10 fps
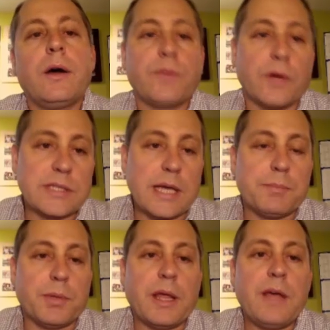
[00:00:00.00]
For
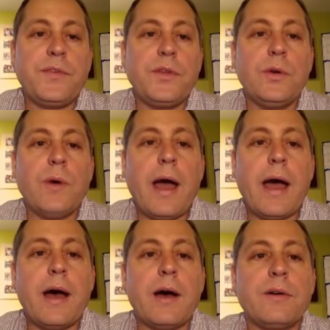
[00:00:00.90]
example, if you
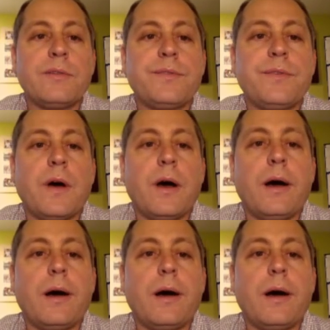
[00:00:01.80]
have